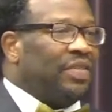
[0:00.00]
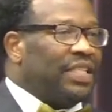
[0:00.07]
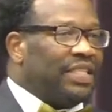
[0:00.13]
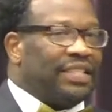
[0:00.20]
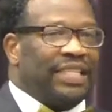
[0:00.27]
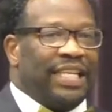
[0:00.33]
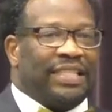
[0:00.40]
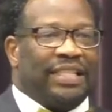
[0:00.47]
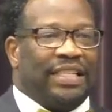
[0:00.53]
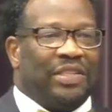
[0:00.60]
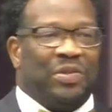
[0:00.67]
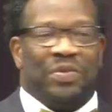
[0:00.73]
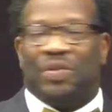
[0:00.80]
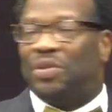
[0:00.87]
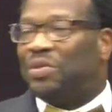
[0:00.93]

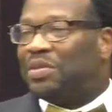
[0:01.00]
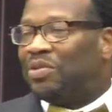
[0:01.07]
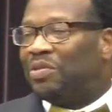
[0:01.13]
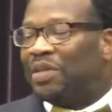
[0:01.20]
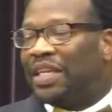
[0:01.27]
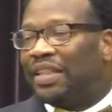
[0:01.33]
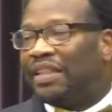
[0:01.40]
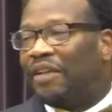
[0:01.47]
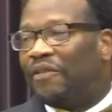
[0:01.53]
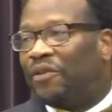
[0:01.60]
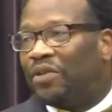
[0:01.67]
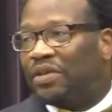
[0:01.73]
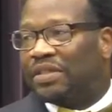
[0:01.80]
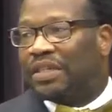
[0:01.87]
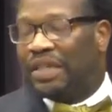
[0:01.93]
Necessities. Who's, who's going to get that
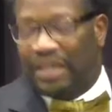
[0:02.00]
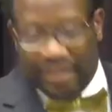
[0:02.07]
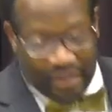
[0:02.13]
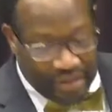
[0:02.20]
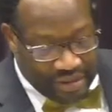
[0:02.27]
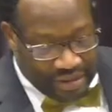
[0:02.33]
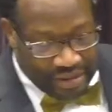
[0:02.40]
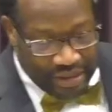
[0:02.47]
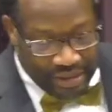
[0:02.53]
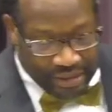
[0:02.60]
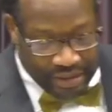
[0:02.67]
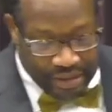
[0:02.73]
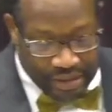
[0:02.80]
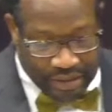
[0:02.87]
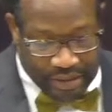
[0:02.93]
for us?
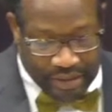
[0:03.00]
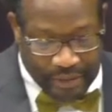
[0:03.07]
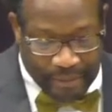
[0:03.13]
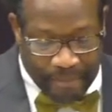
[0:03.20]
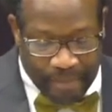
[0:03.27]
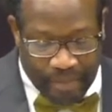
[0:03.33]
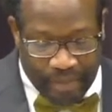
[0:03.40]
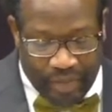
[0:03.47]
Necessities.